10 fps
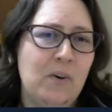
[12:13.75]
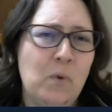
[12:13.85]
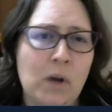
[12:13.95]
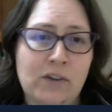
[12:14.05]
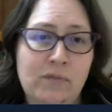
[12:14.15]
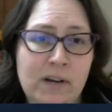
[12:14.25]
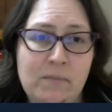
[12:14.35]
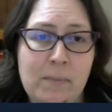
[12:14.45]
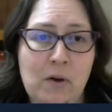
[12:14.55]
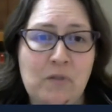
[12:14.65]
All I'd read
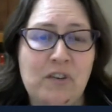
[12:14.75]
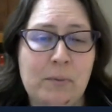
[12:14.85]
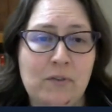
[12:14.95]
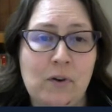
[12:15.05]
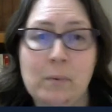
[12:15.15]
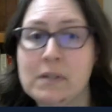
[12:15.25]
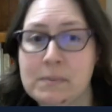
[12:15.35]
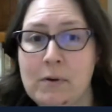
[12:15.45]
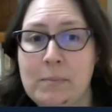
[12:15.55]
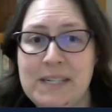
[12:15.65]
of Melville before
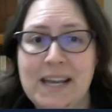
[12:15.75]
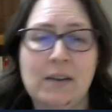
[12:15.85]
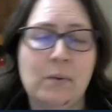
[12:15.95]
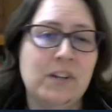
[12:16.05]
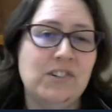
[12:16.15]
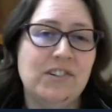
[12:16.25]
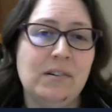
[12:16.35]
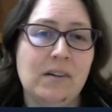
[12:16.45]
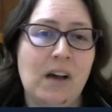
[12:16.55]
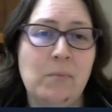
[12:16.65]
was Moby Dick, which
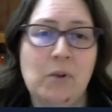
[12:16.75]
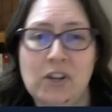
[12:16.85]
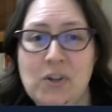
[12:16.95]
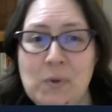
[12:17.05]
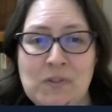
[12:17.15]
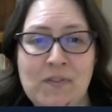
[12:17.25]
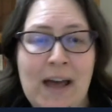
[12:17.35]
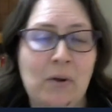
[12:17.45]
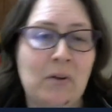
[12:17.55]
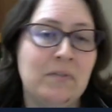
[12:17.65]
I'm not a huge
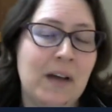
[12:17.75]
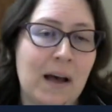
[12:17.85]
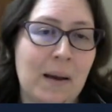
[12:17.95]
fan of,